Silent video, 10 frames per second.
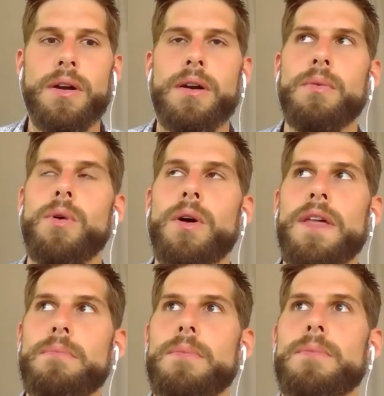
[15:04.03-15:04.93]
right. what
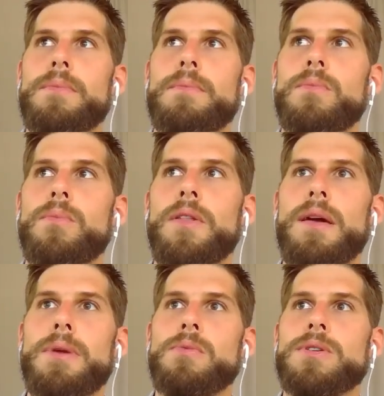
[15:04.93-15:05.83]
that, what
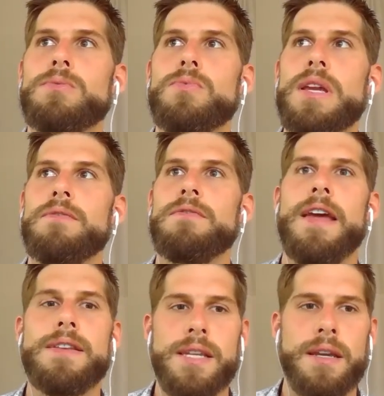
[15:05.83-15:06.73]
that meant was
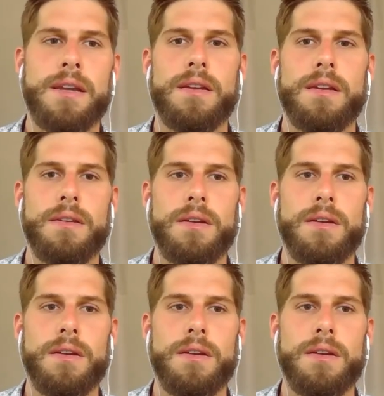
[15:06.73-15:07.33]
reinventing